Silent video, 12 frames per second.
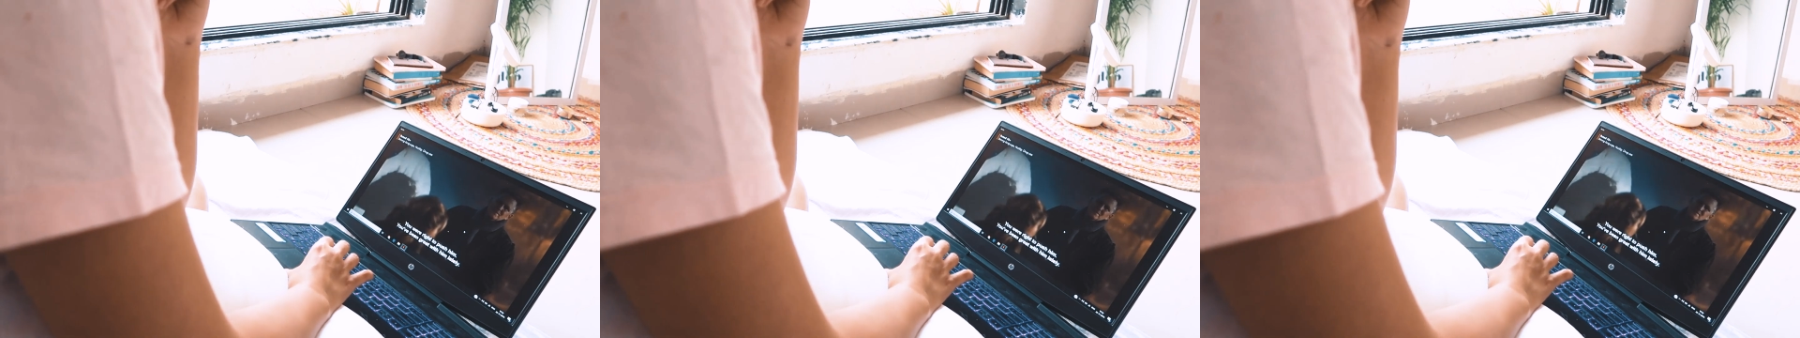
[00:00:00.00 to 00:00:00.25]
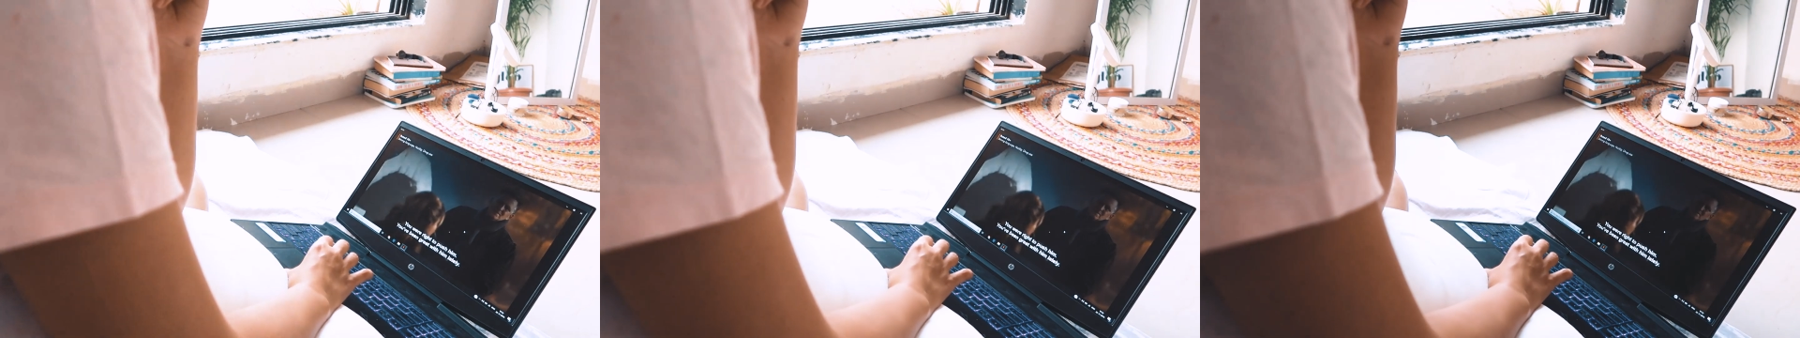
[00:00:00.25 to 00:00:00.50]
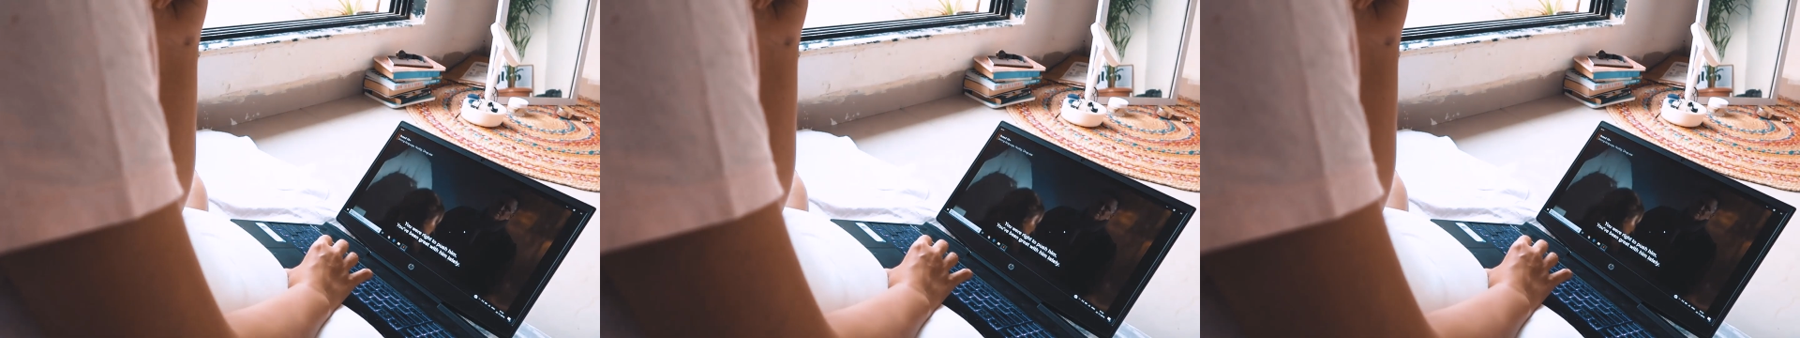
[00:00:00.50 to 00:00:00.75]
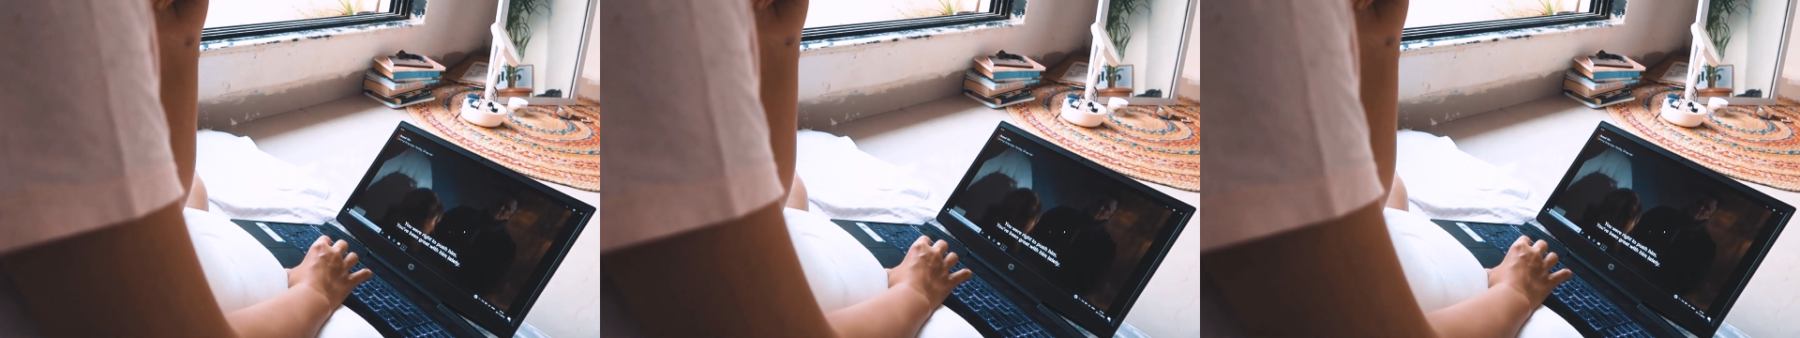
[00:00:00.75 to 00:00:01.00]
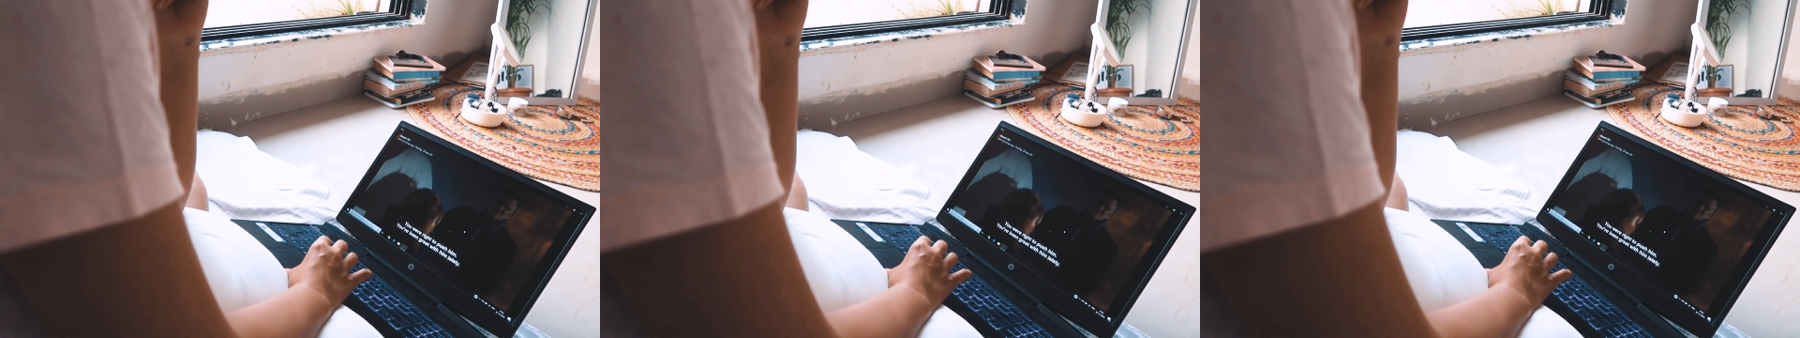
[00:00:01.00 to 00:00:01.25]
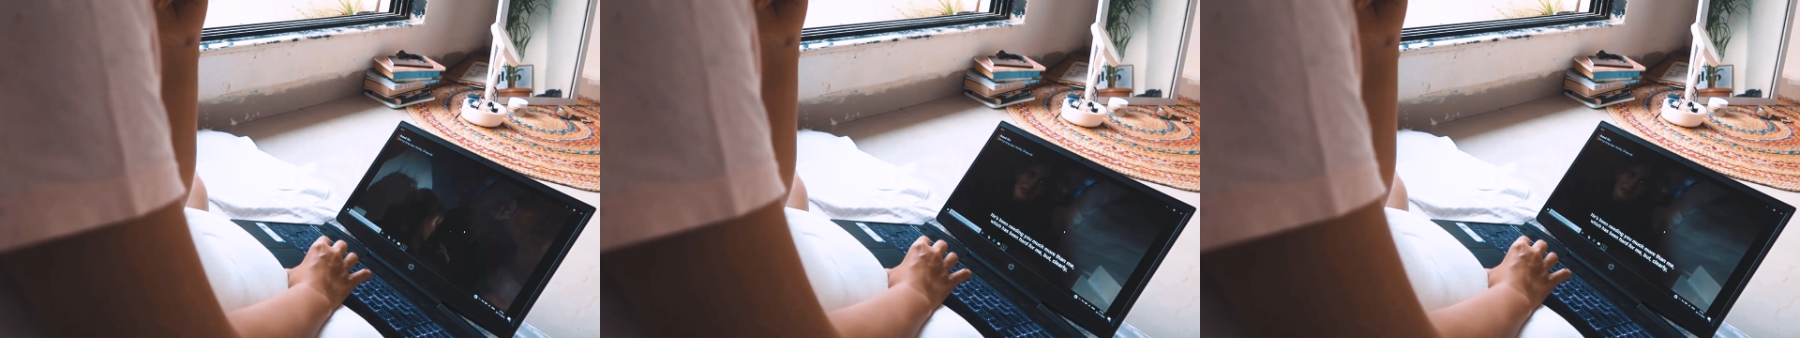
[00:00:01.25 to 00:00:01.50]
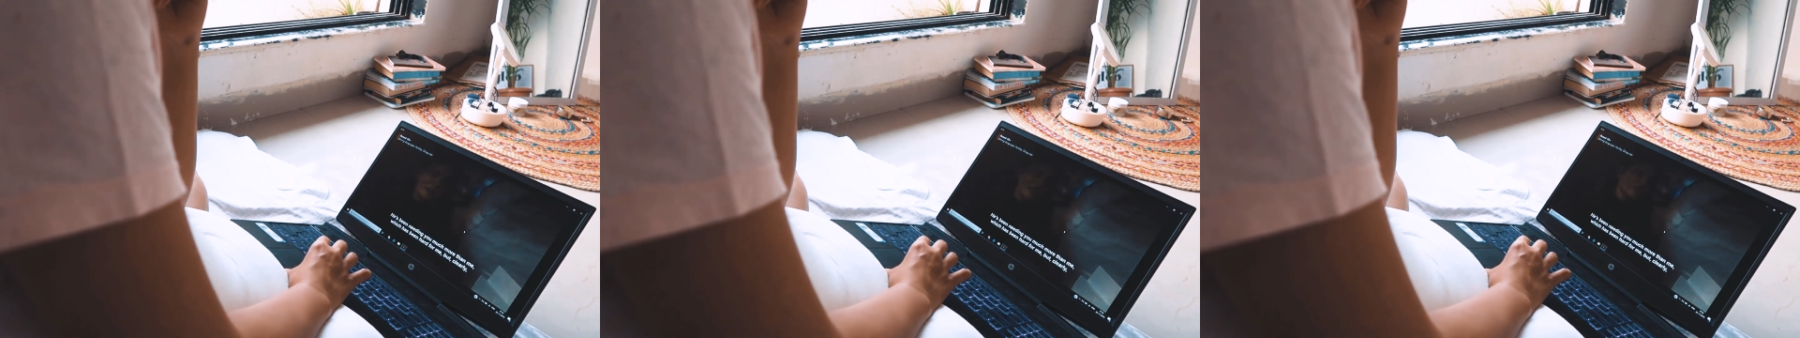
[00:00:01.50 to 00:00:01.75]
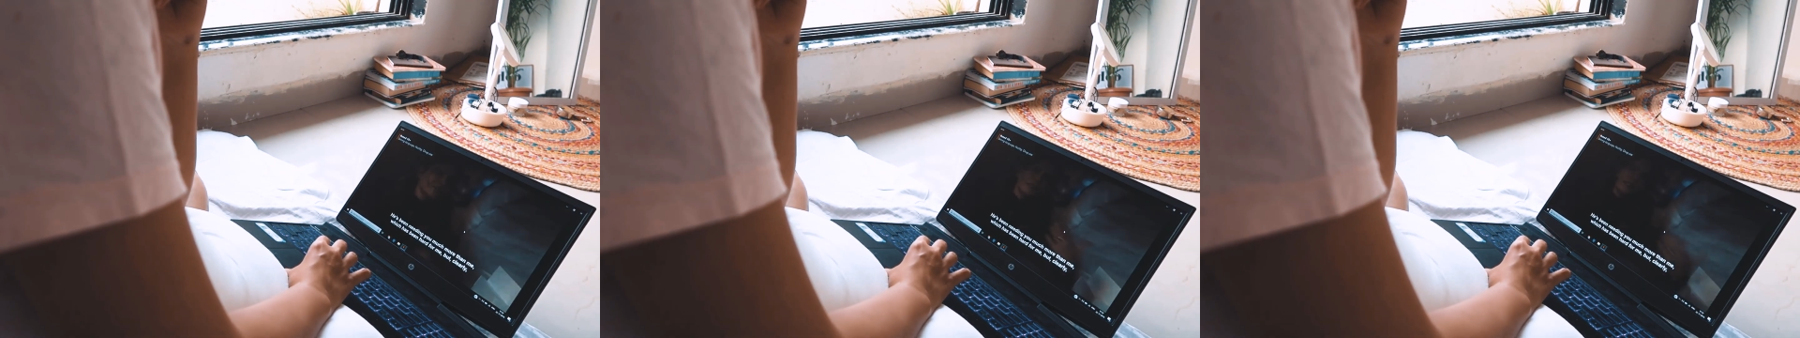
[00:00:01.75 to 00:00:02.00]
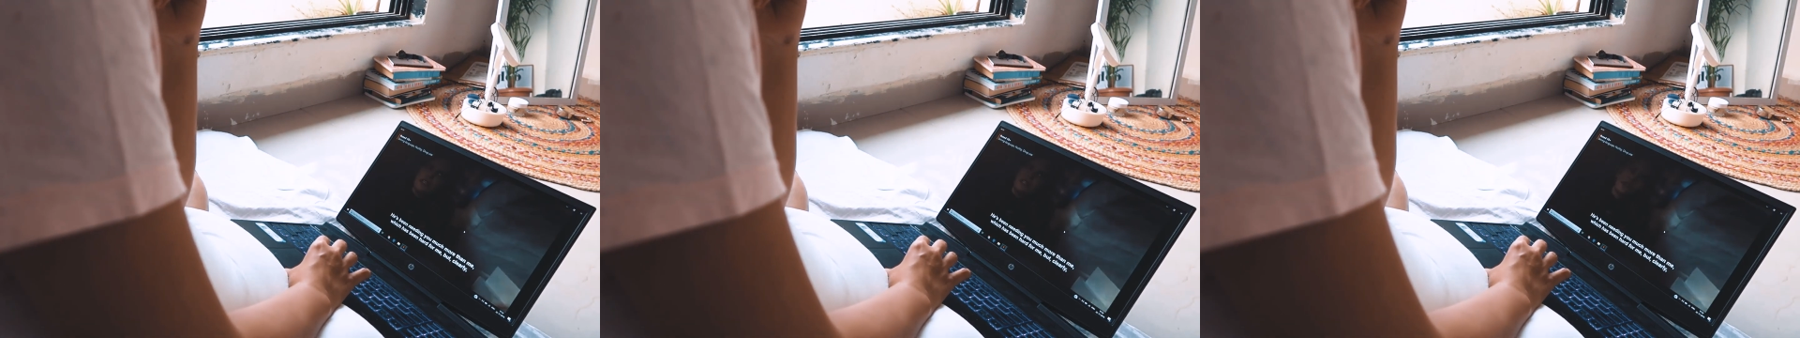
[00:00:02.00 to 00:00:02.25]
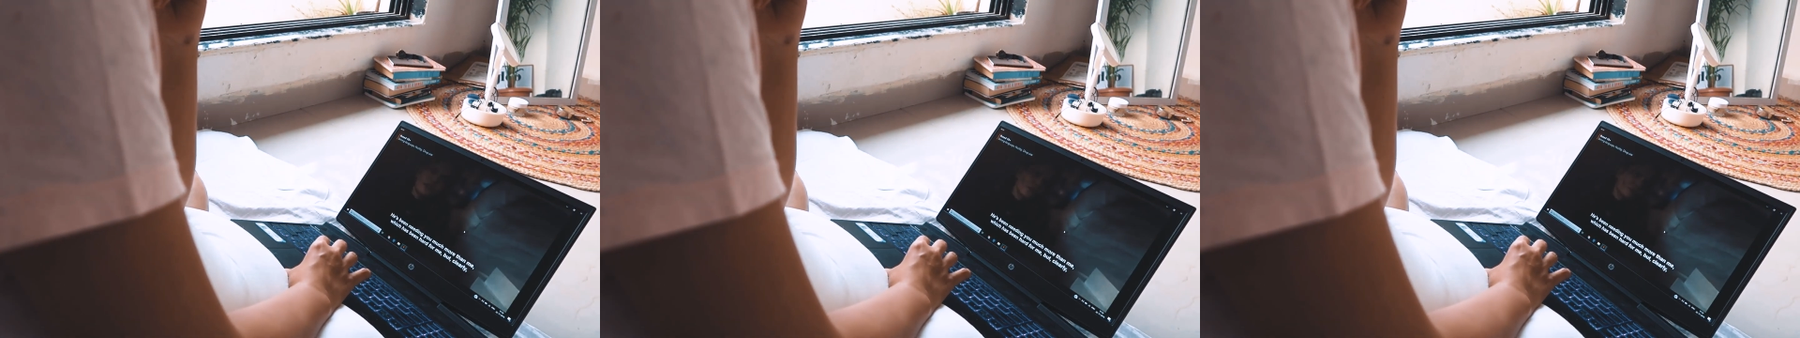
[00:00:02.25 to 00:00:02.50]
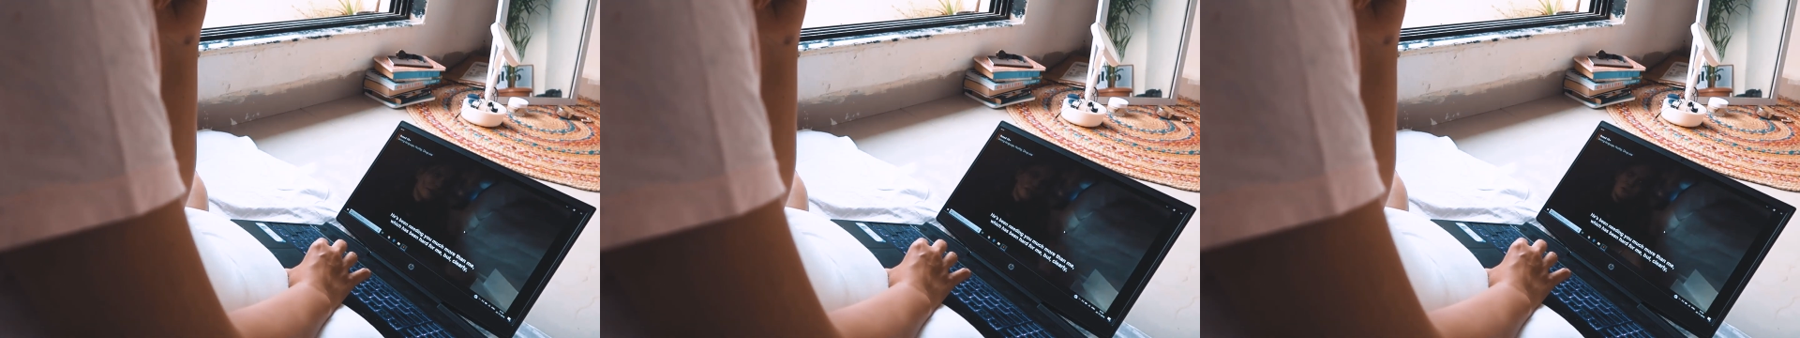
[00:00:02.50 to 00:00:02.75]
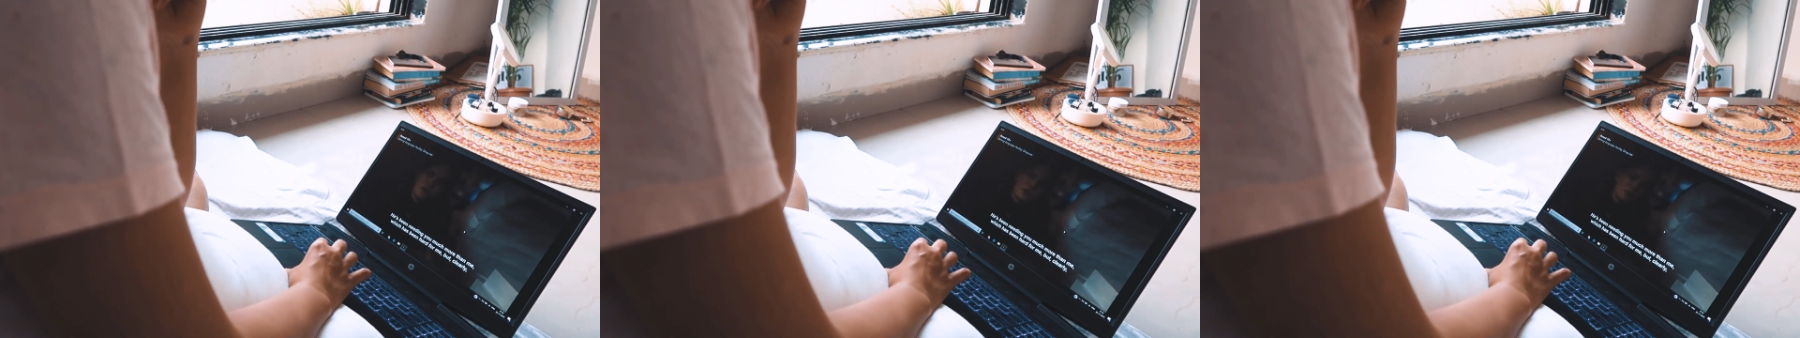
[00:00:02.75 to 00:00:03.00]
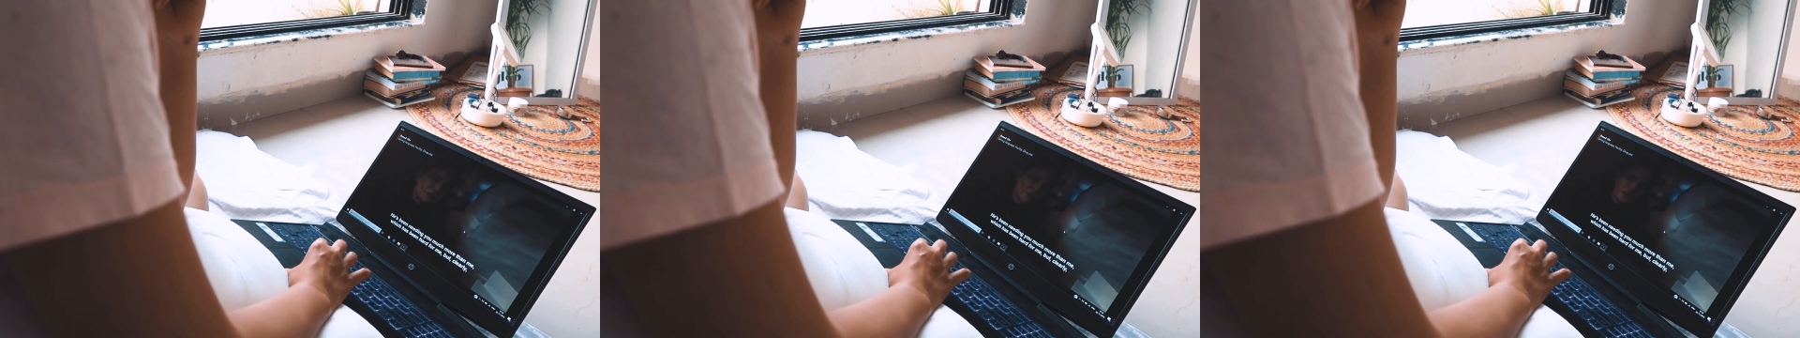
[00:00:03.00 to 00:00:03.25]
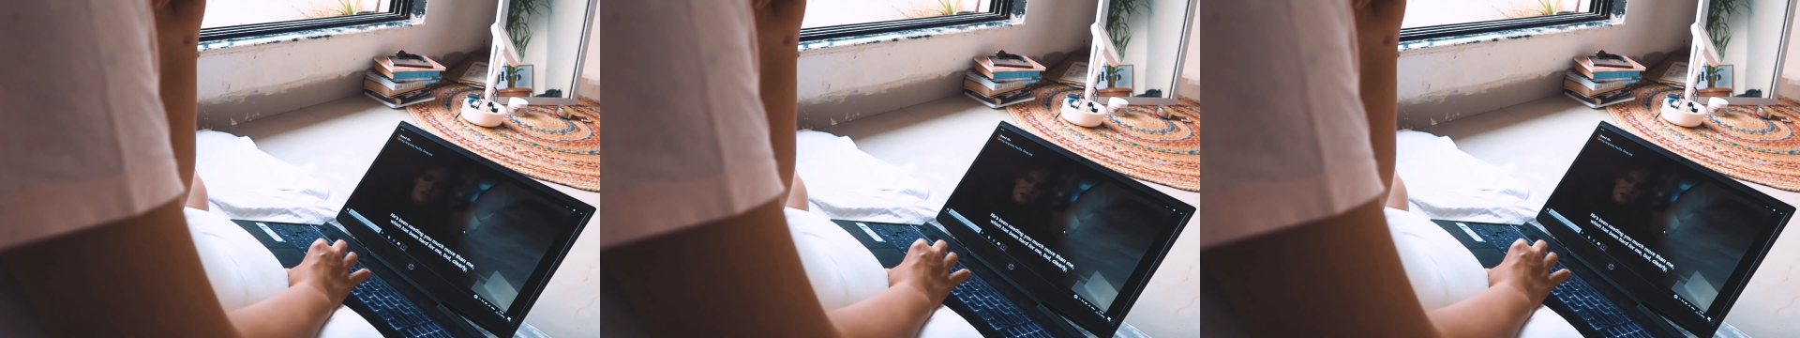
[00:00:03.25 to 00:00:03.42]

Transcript: [unreadable: no face in view]